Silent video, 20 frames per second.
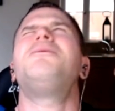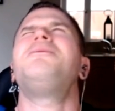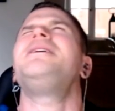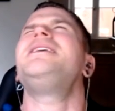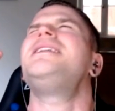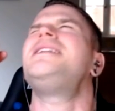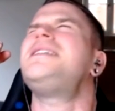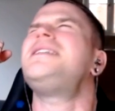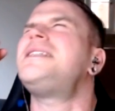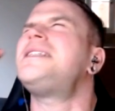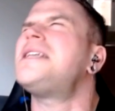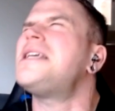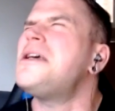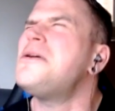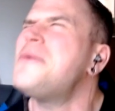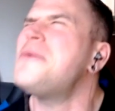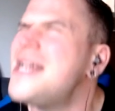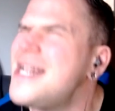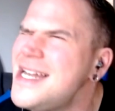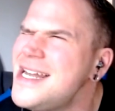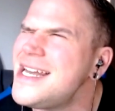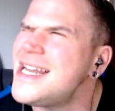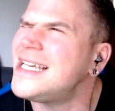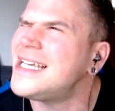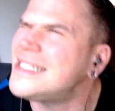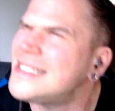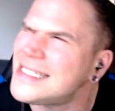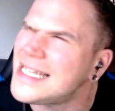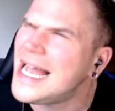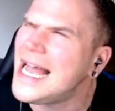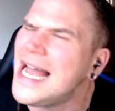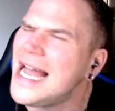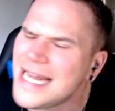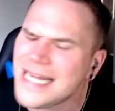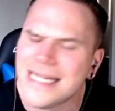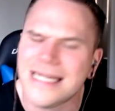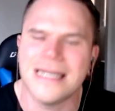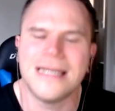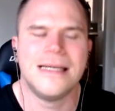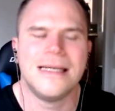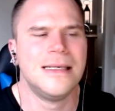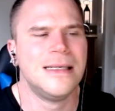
are you doing, Nissan?